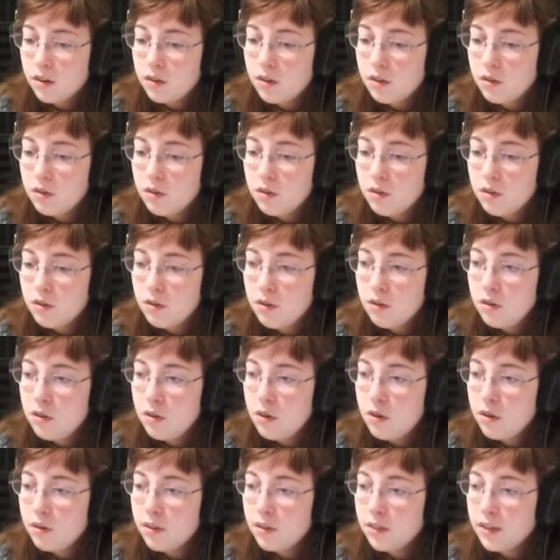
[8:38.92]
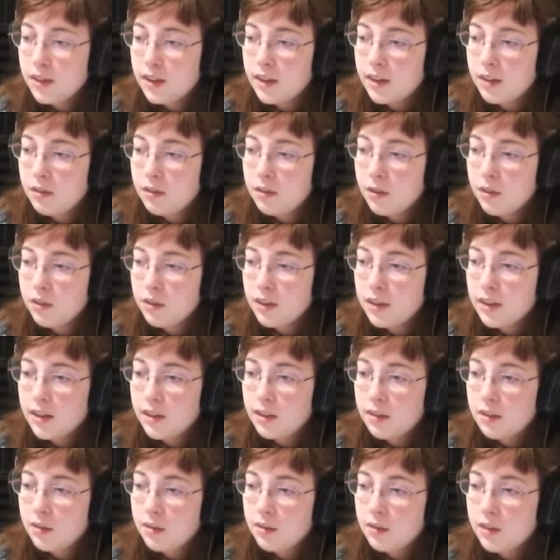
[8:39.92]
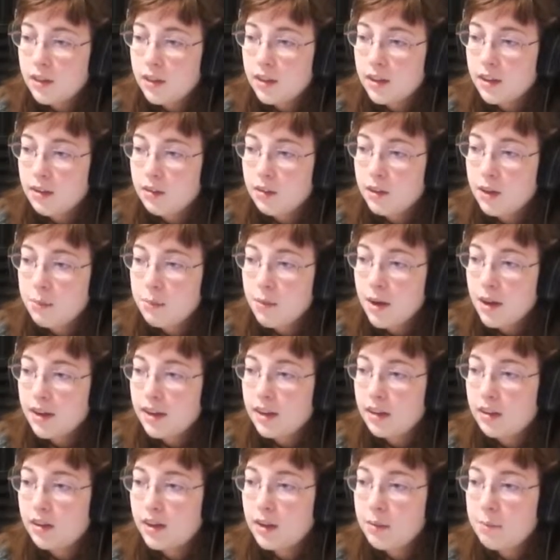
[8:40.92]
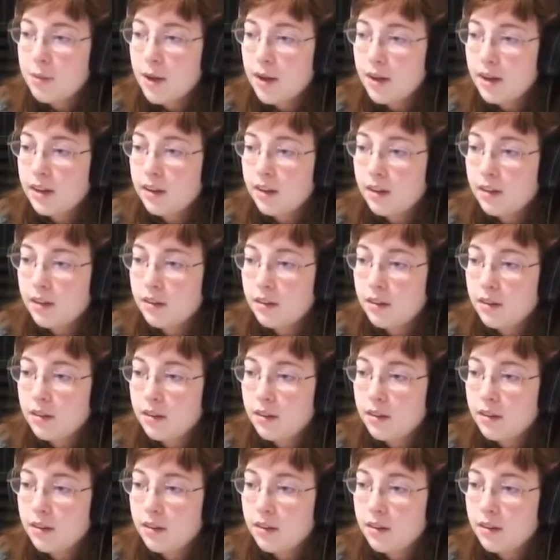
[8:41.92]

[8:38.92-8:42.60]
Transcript: No, thank you, no, thank you, no, thank you. Get back here, get back here.